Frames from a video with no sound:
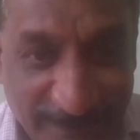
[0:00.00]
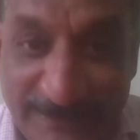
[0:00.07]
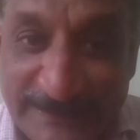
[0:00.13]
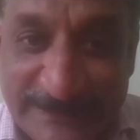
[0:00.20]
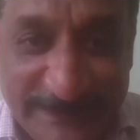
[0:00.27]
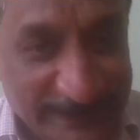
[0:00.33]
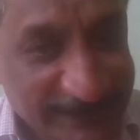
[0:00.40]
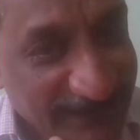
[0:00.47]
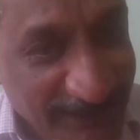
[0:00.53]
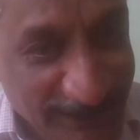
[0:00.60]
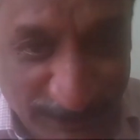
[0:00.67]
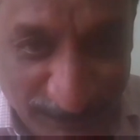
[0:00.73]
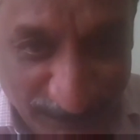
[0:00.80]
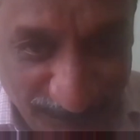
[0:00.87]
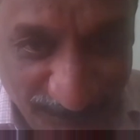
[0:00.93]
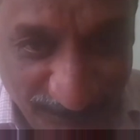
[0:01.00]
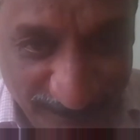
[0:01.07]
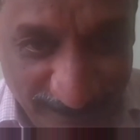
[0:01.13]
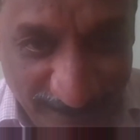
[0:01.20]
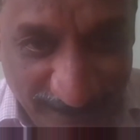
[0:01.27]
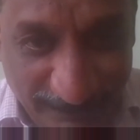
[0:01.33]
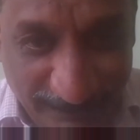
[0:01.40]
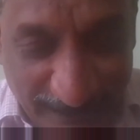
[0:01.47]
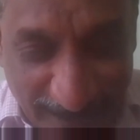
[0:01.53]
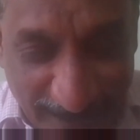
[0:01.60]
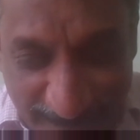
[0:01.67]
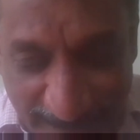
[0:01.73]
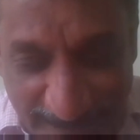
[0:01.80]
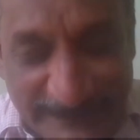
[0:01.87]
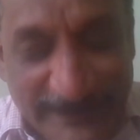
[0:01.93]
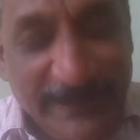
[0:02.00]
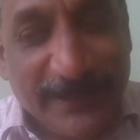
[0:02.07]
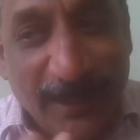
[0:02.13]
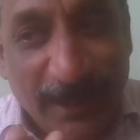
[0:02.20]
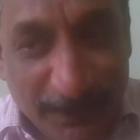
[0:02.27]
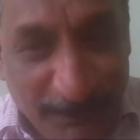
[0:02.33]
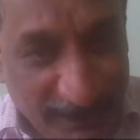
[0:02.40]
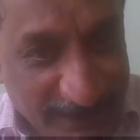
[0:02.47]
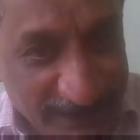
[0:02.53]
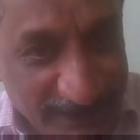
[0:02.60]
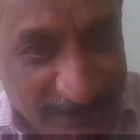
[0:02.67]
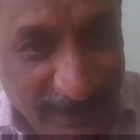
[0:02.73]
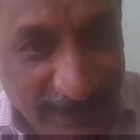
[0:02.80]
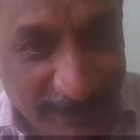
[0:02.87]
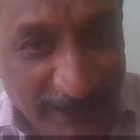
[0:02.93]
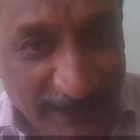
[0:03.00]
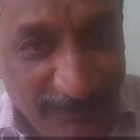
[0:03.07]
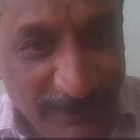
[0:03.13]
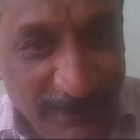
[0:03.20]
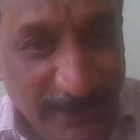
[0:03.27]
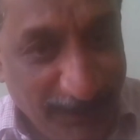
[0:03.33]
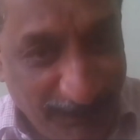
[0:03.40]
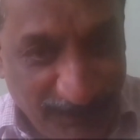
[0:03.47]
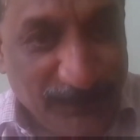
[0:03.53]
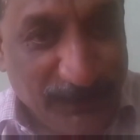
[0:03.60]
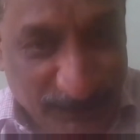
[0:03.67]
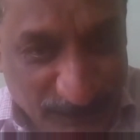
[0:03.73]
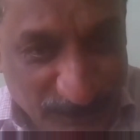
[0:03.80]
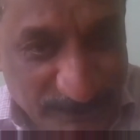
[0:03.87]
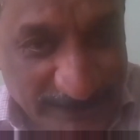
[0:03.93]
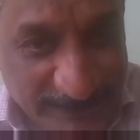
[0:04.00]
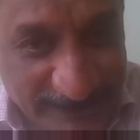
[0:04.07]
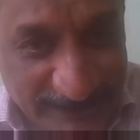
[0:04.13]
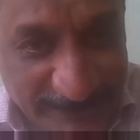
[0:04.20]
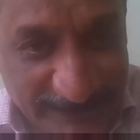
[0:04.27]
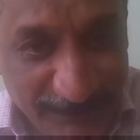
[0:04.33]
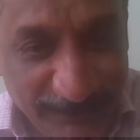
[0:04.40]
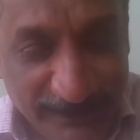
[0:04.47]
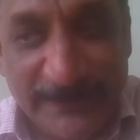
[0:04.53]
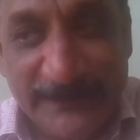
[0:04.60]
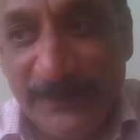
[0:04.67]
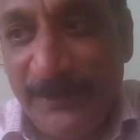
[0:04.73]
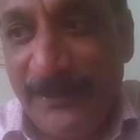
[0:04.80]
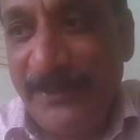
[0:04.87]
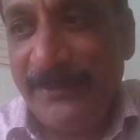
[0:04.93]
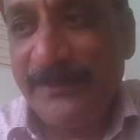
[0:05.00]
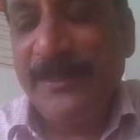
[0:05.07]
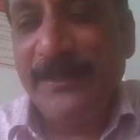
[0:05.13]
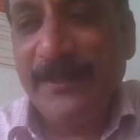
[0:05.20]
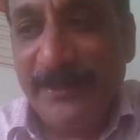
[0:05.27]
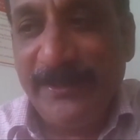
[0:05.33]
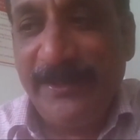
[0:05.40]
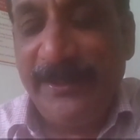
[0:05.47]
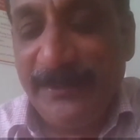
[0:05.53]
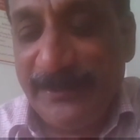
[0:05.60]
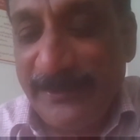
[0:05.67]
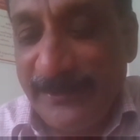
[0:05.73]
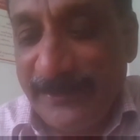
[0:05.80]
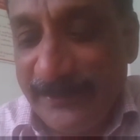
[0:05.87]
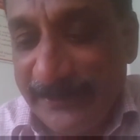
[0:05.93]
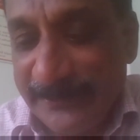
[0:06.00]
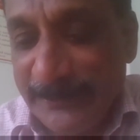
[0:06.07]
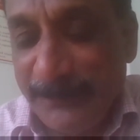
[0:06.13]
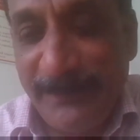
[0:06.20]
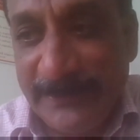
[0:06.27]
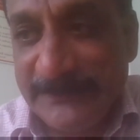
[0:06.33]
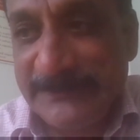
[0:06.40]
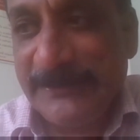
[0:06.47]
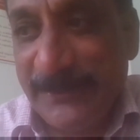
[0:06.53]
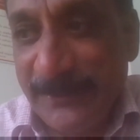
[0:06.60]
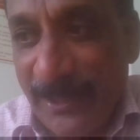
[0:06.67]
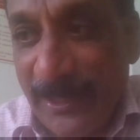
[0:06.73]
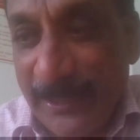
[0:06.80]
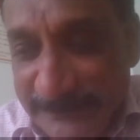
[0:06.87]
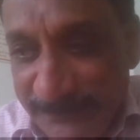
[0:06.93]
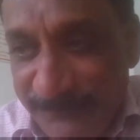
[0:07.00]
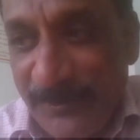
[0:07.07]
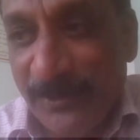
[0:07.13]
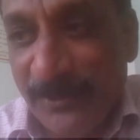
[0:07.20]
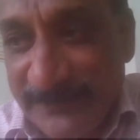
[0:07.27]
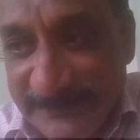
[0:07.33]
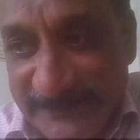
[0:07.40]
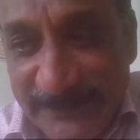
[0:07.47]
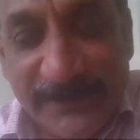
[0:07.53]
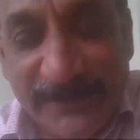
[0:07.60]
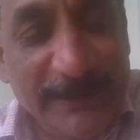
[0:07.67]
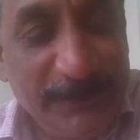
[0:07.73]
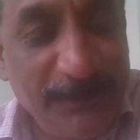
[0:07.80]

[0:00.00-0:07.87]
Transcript: can certainly do. Things like augmented reality will help you to do certain things, because it can create an experience as if you are visiting Taj